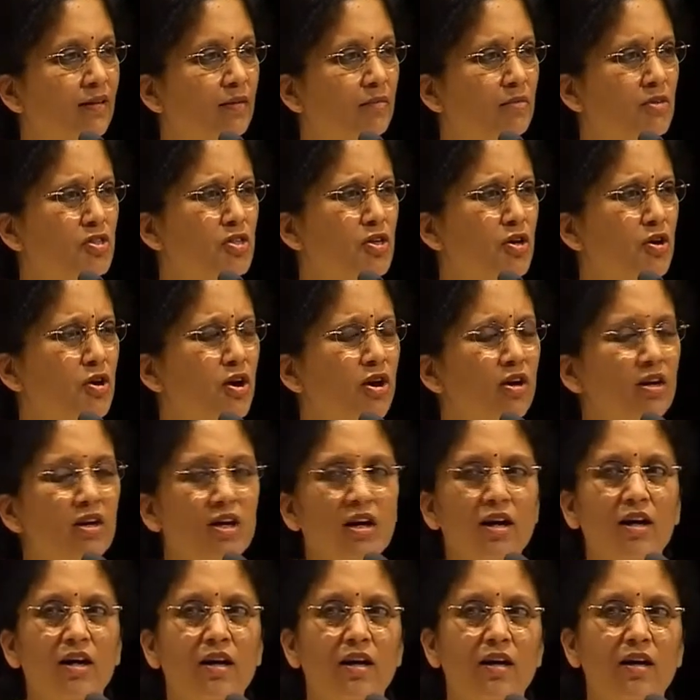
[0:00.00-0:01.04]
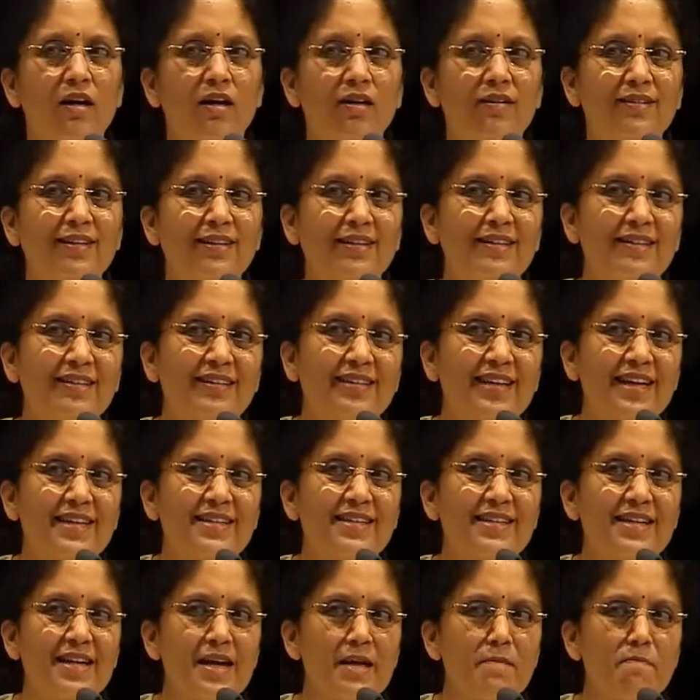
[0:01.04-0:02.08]
Because you're not,
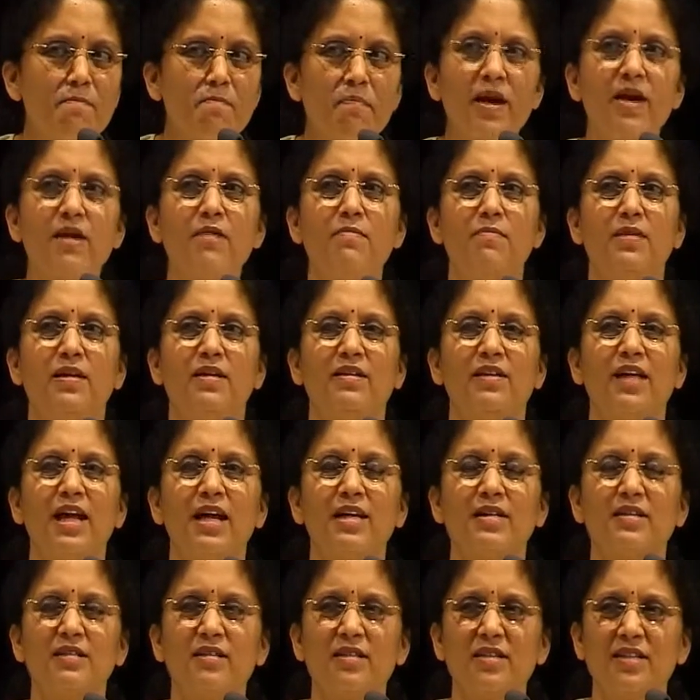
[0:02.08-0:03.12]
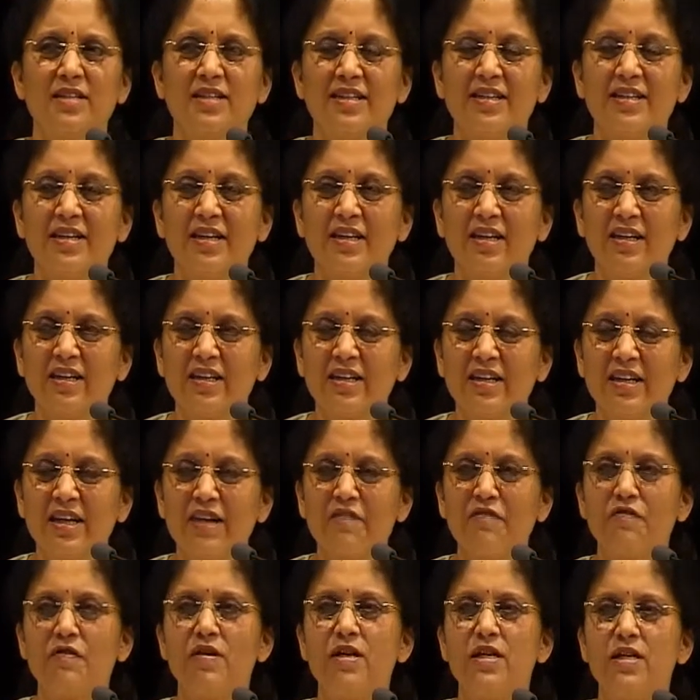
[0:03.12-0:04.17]
that's an impediment. That's a
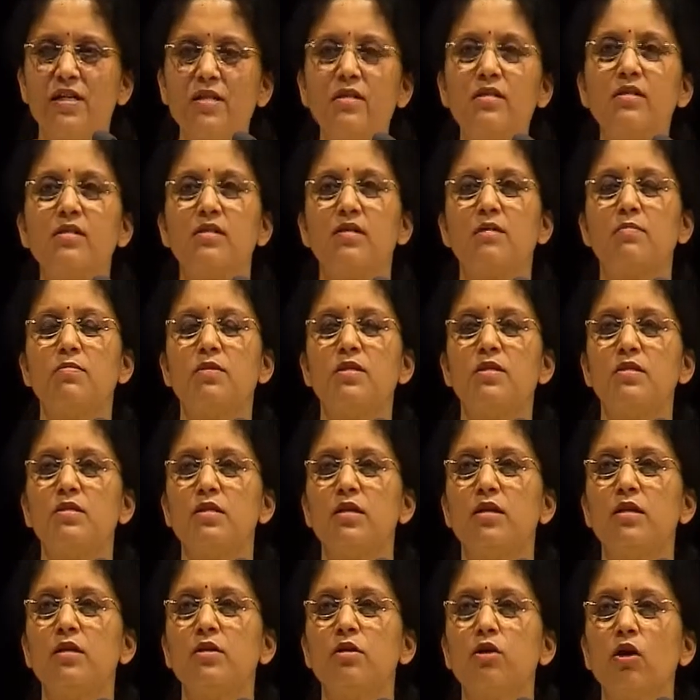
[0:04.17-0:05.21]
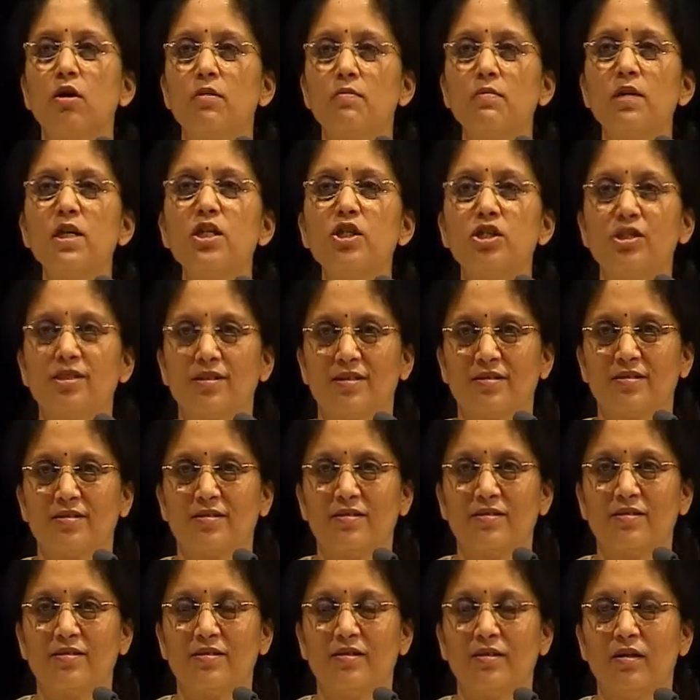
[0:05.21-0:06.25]
definite disturbance in your mission.
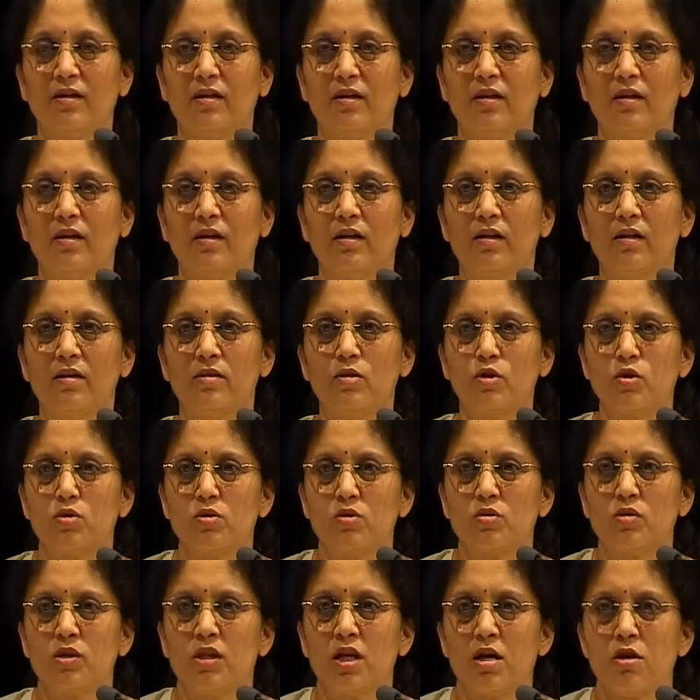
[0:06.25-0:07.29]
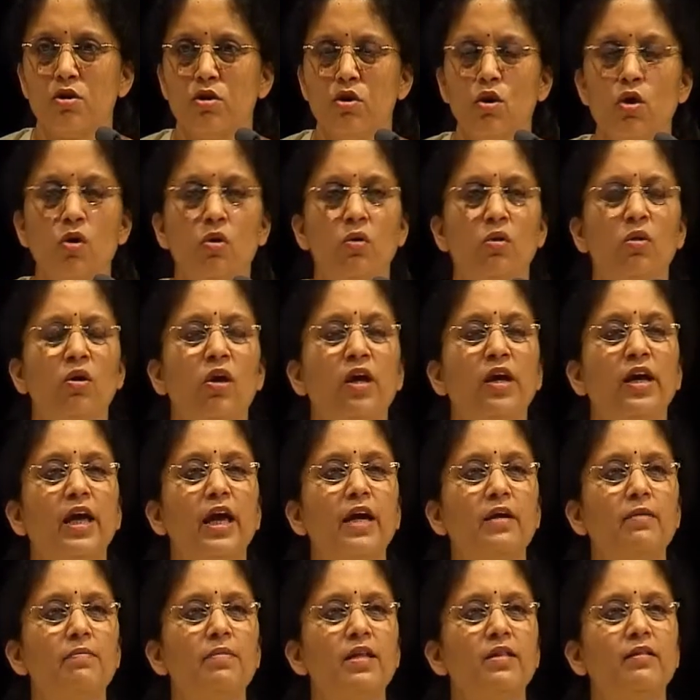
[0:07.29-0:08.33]
So you say, no,
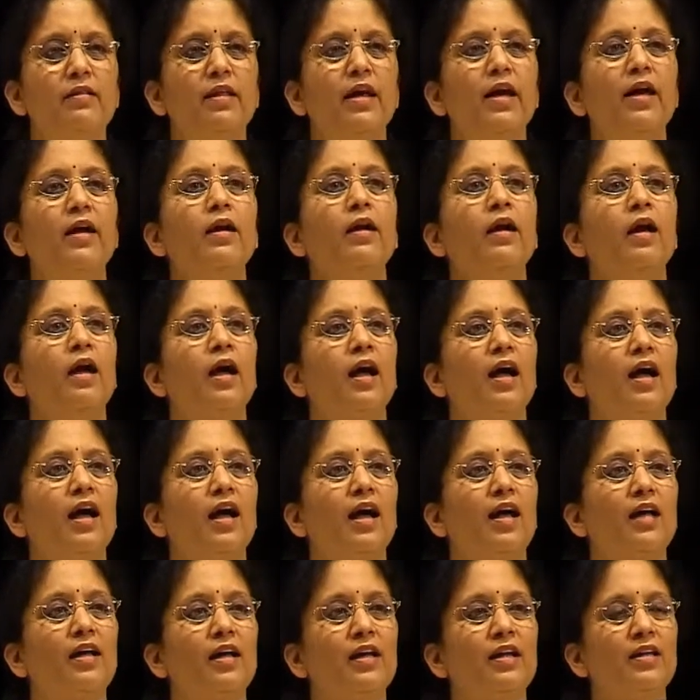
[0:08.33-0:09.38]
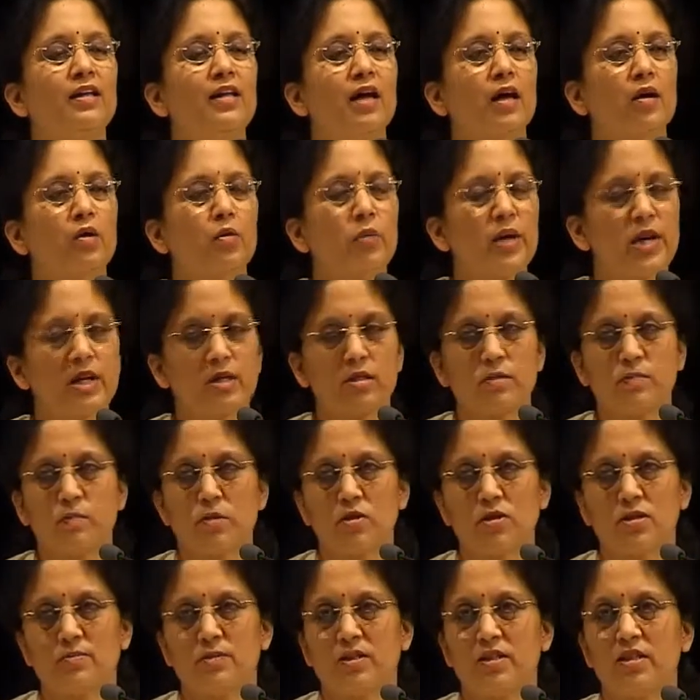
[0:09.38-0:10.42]
get me there in the quickest
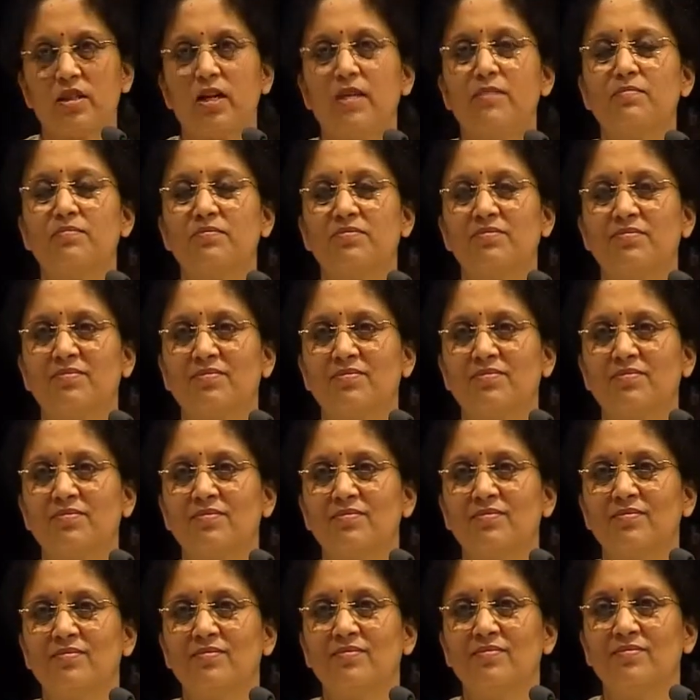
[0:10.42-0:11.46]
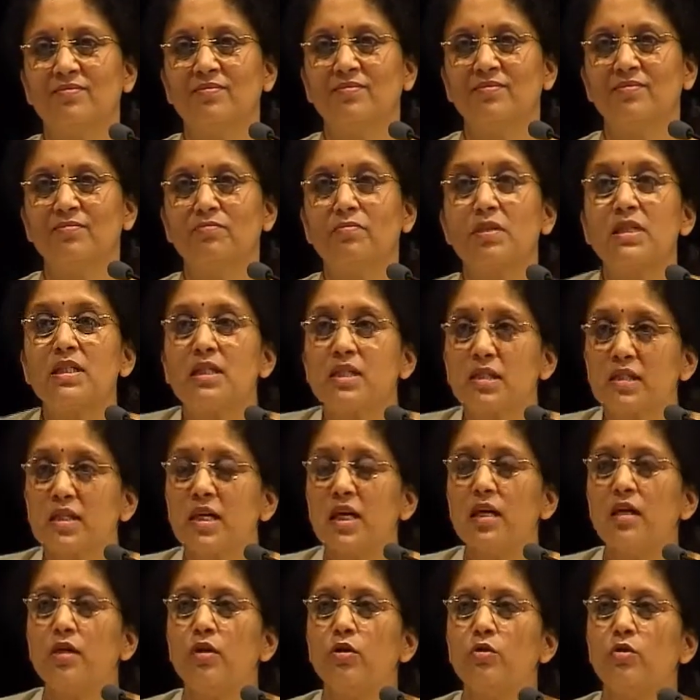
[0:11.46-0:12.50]
possible time. But
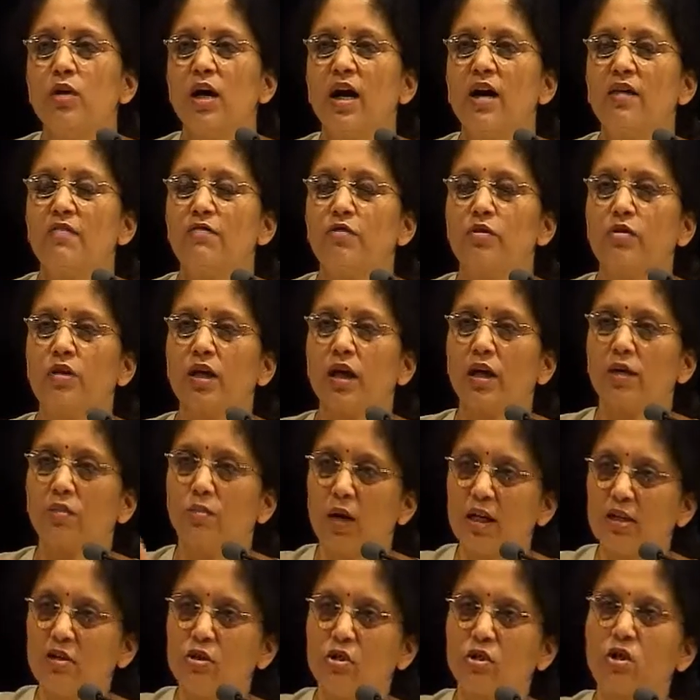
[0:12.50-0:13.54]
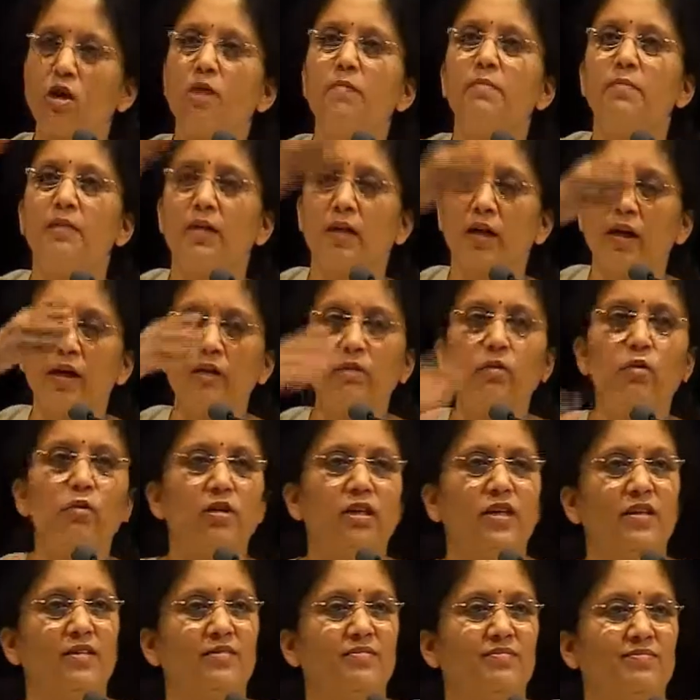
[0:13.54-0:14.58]
still, you have to take one stop and go
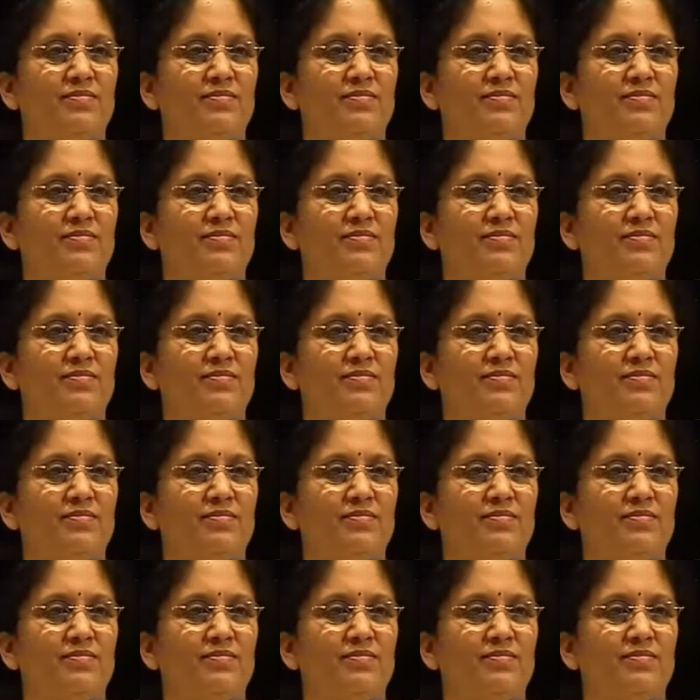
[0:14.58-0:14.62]
there.